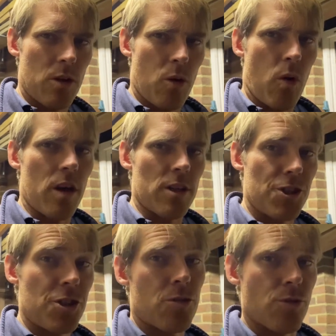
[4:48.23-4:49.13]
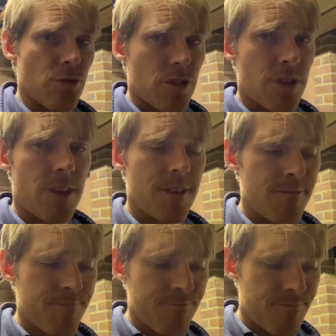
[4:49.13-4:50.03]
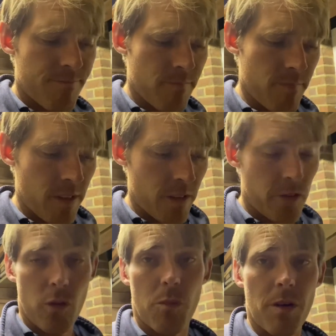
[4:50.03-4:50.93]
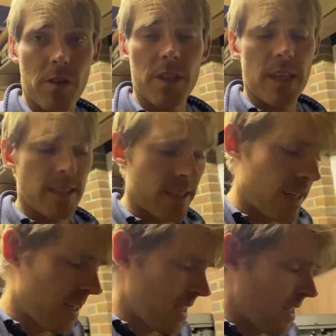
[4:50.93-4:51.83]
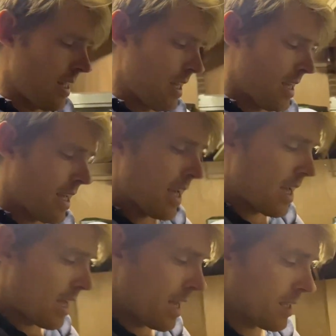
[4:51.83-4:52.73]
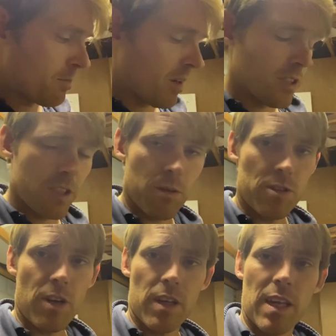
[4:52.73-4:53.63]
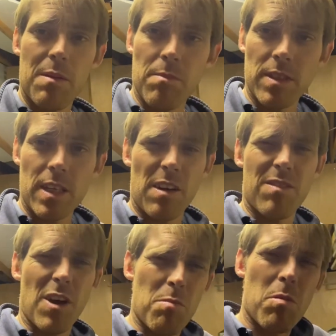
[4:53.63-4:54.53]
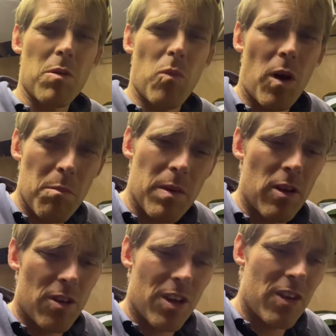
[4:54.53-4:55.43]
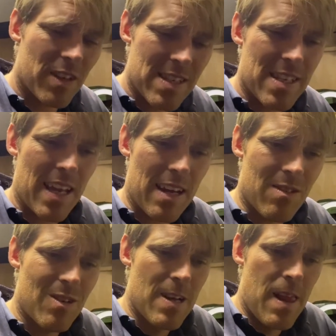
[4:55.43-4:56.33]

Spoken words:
quite a short thought process. As much as I was trying to kid myself that I probably won't be looking at this now,